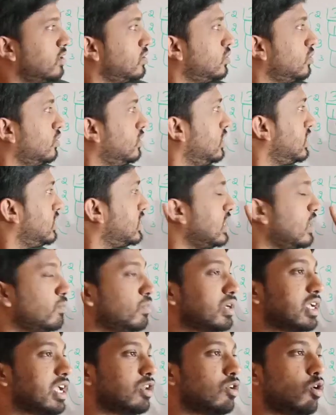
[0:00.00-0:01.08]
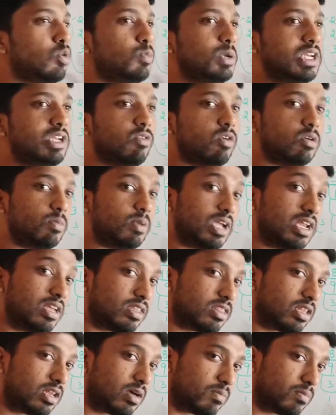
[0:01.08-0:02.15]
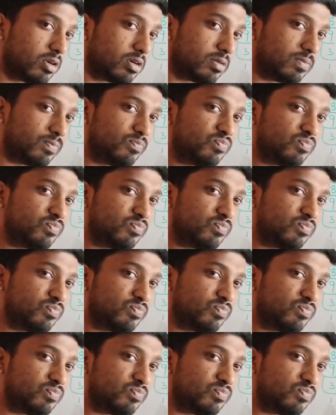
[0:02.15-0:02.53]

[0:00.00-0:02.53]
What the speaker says: So this number cannot be divided by any other number.